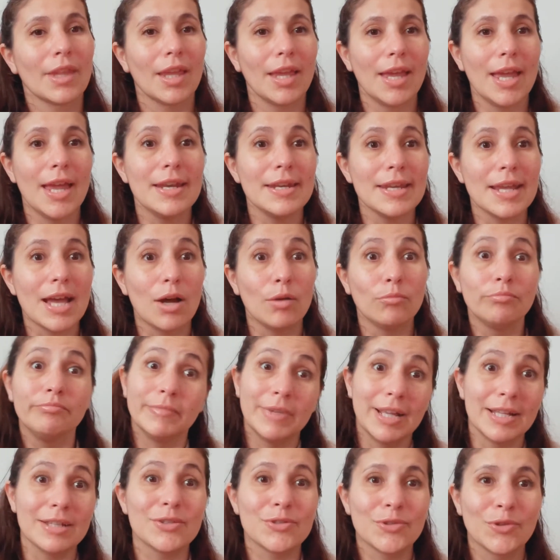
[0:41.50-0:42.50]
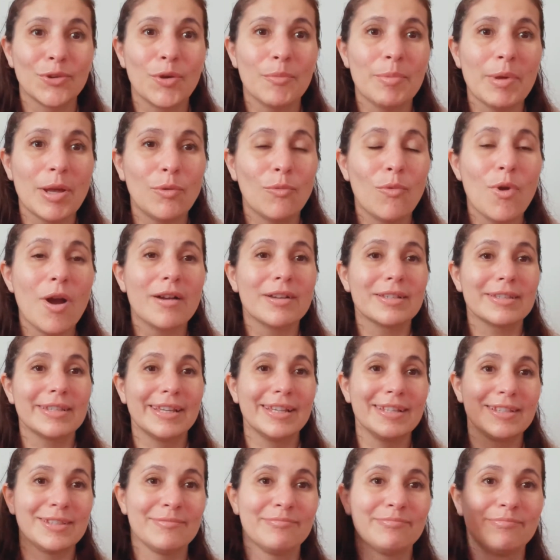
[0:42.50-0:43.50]
And now let's talk about
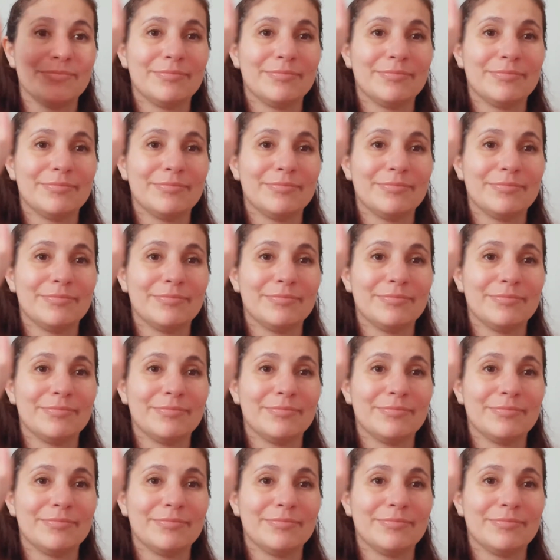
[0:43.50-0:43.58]
waxes.